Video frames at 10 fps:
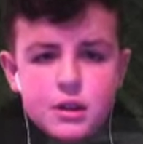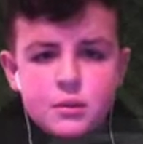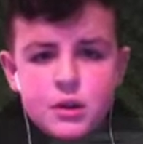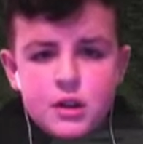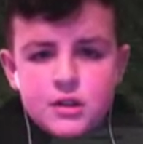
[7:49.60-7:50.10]

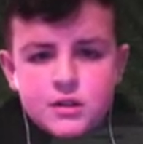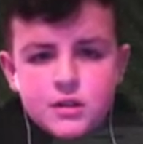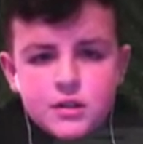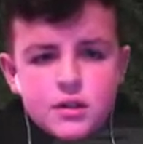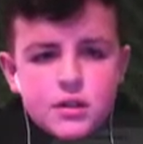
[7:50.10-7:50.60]

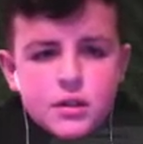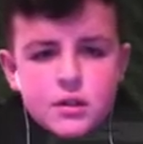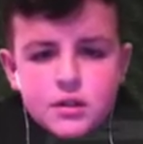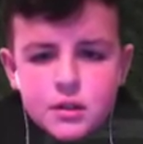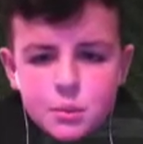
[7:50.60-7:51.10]
once,
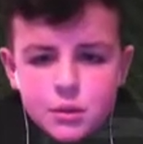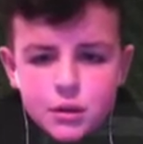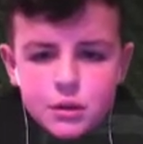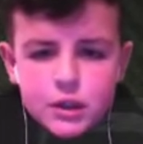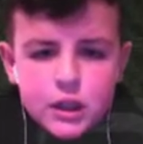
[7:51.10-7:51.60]
and
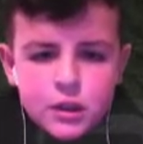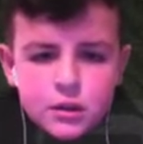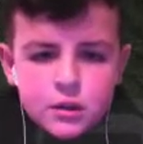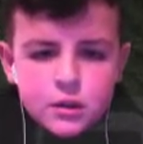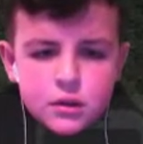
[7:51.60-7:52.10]
blue again.